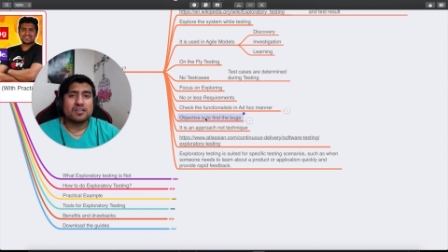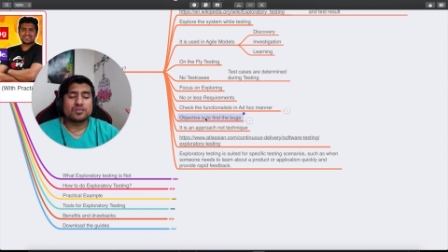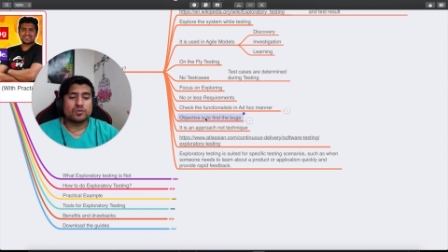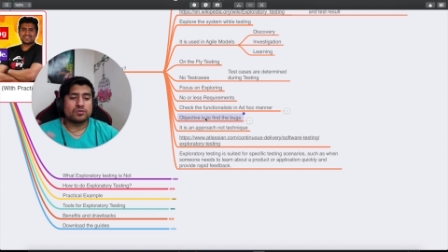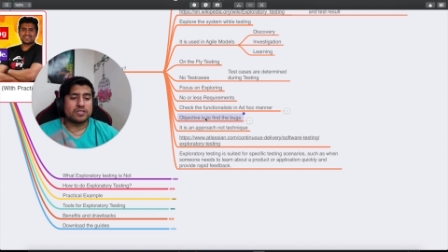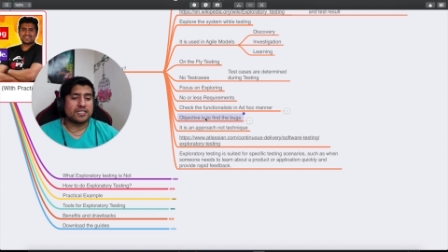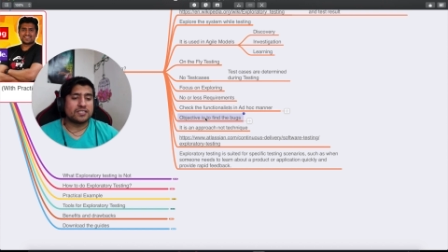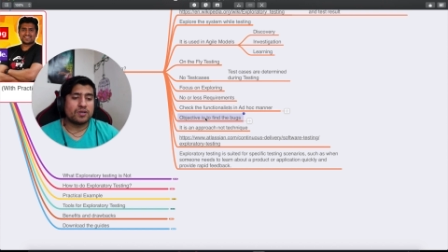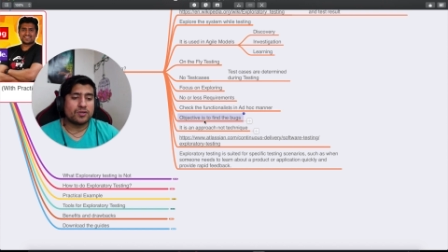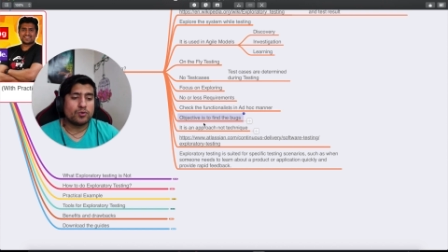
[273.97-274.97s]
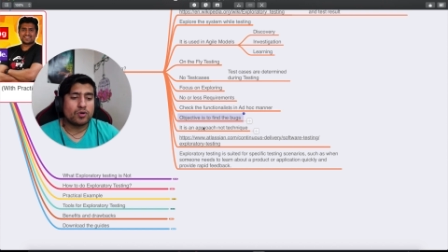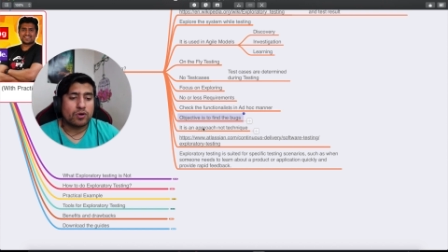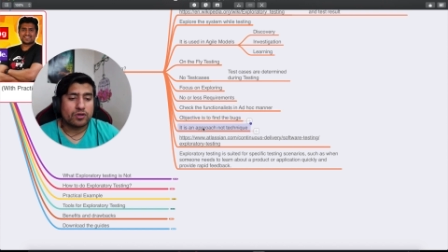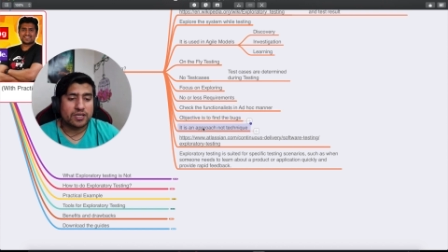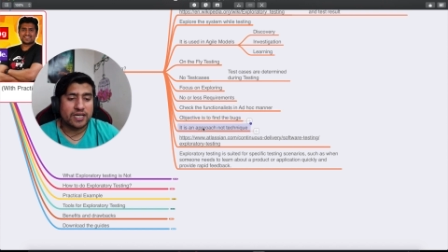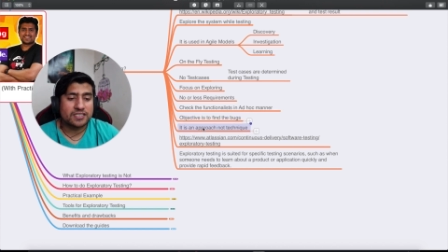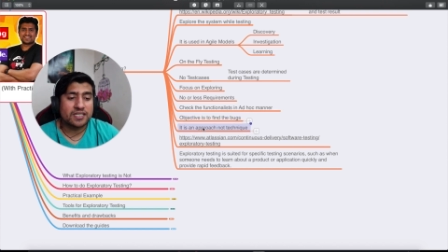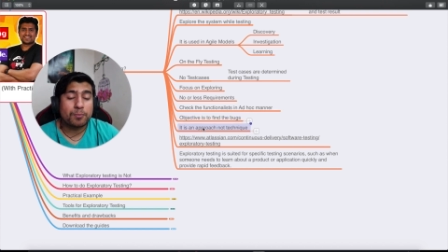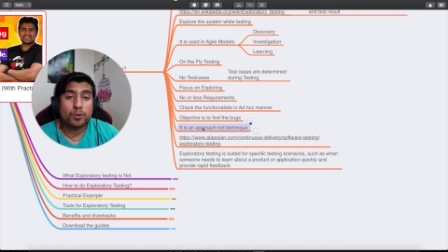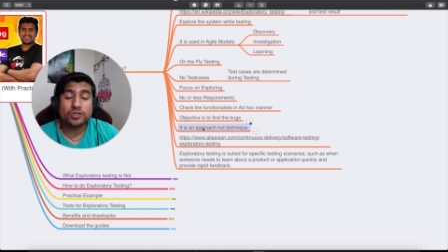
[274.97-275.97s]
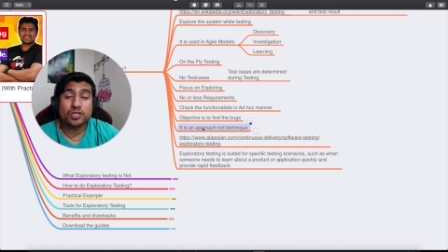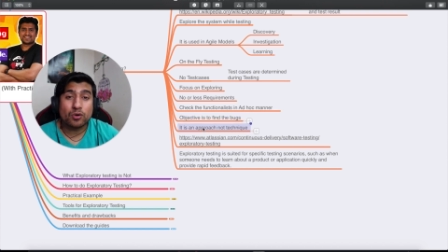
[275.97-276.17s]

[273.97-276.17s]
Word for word: So that's what you are want. It's an approach,